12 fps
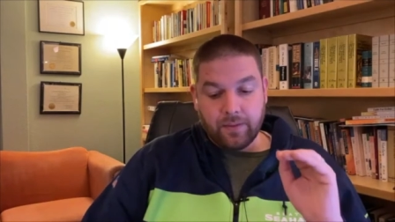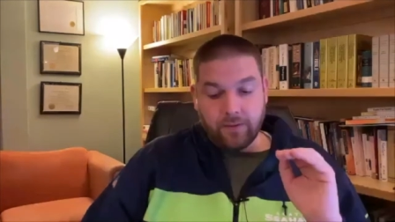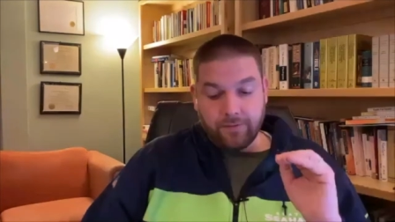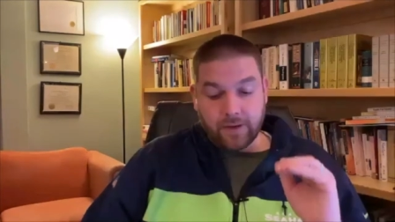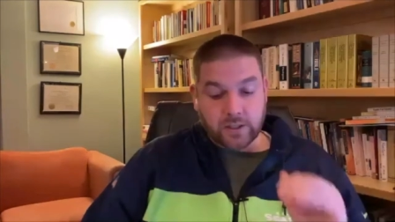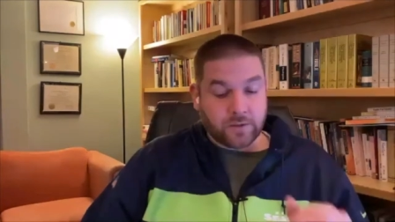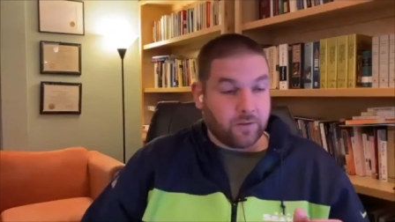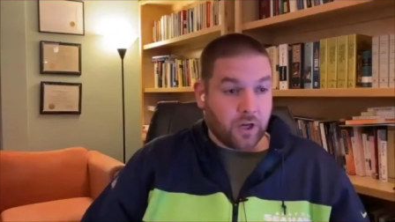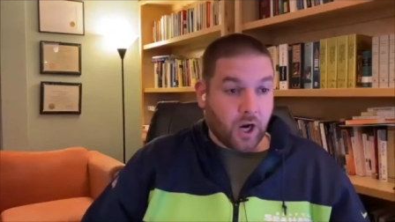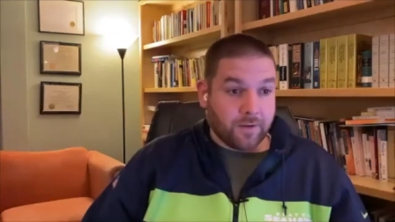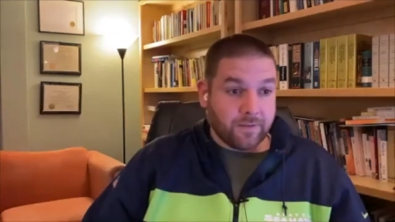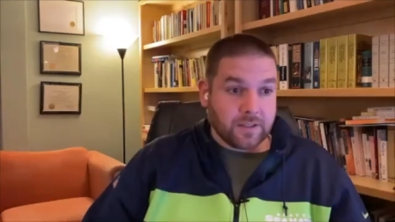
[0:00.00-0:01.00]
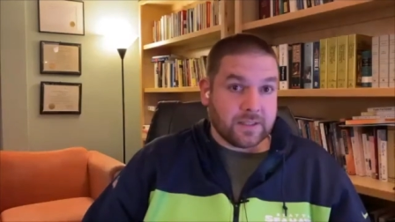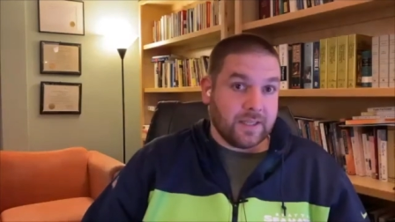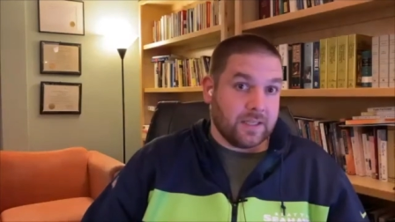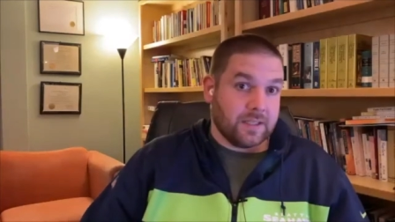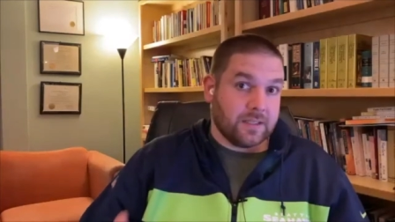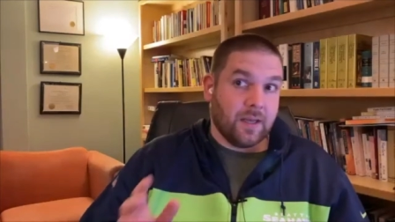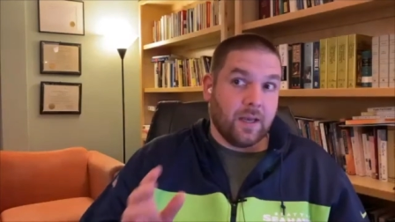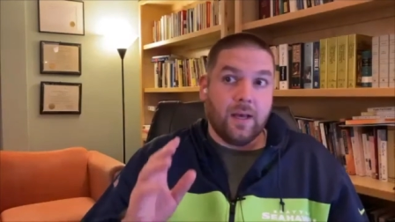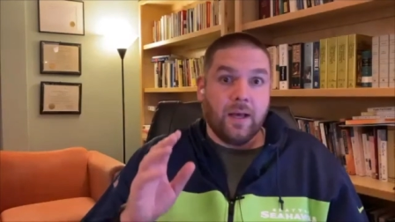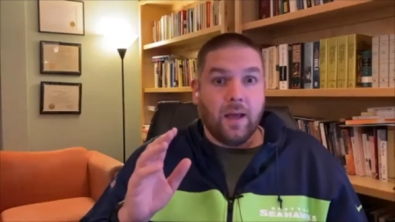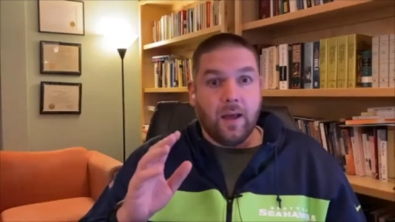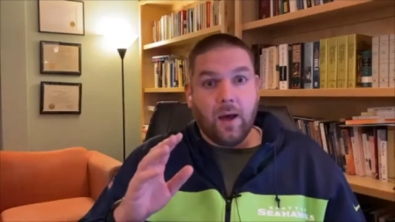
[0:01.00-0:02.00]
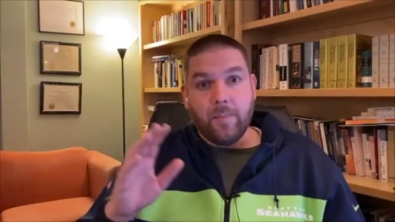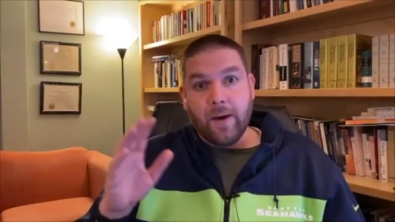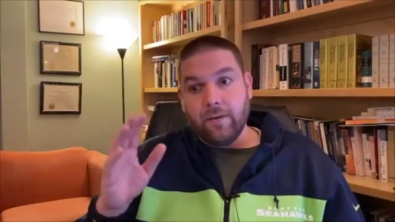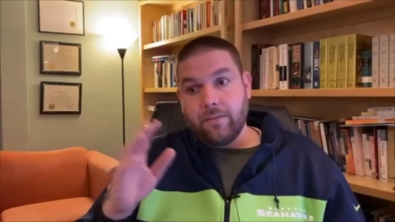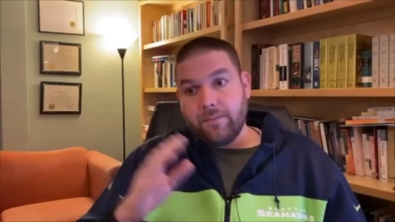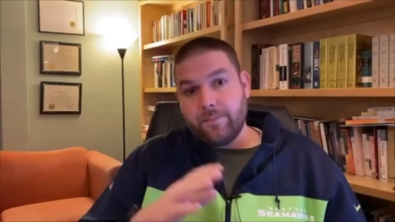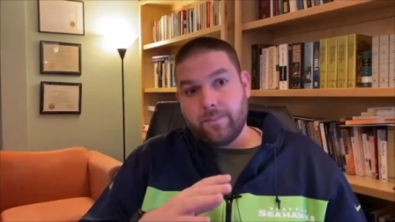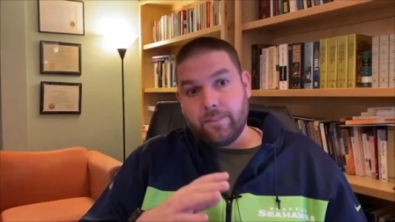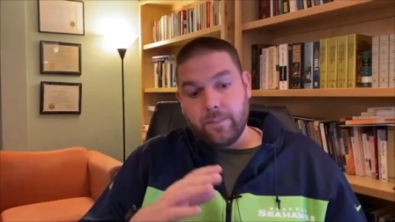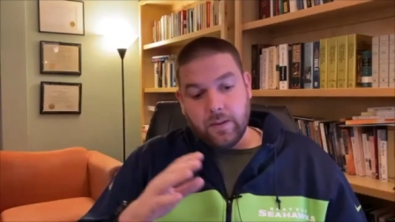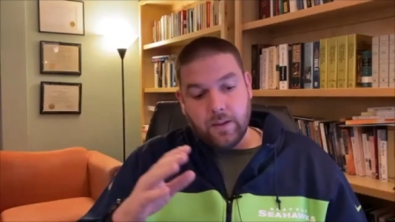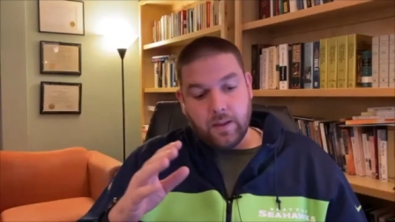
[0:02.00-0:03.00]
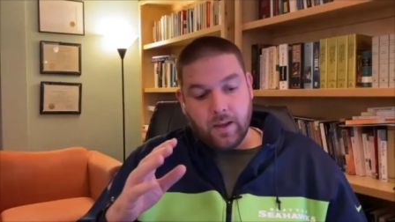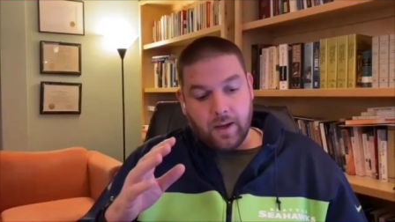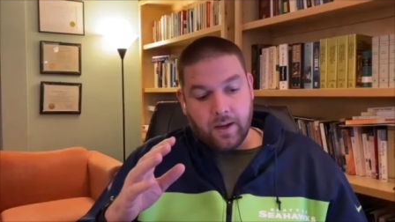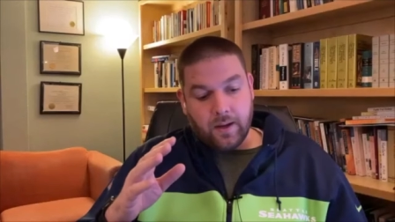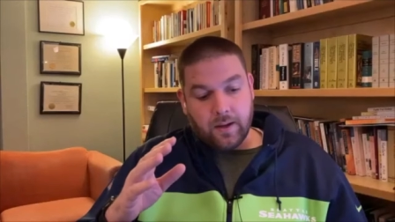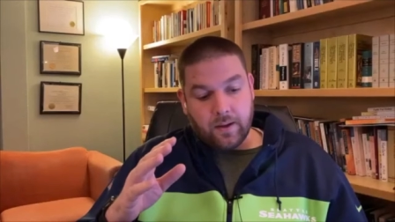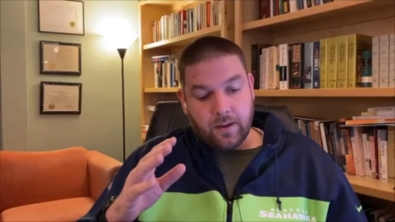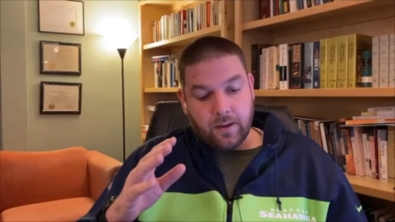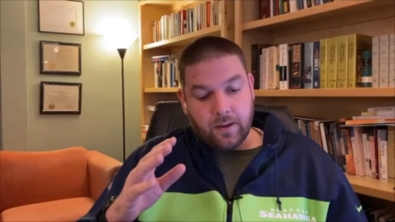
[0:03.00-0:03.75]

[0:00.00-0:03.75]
The festival of the harvest is about uh,